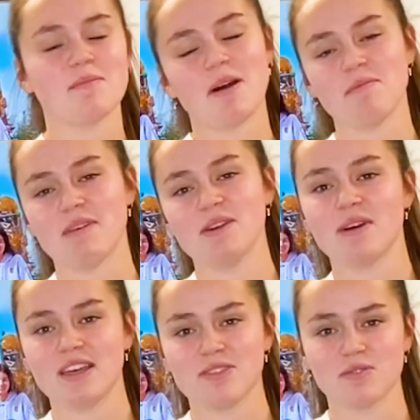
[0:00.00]
about
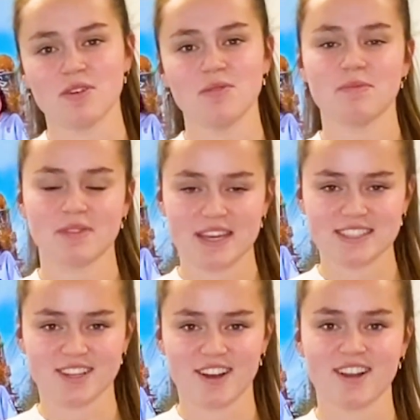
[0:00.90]
midway through playing
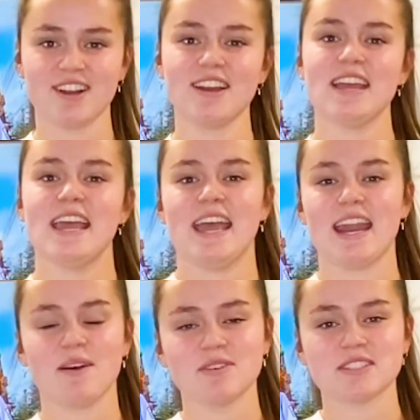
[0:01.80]
soccer and
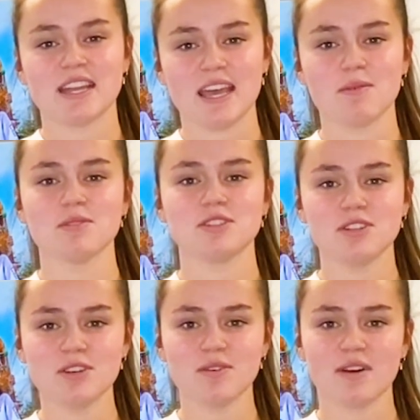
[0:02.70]
I wasn't able to
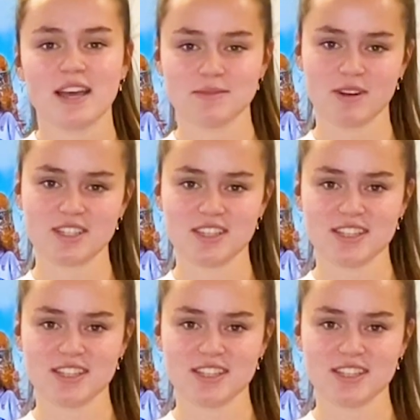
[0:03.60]
do as much of the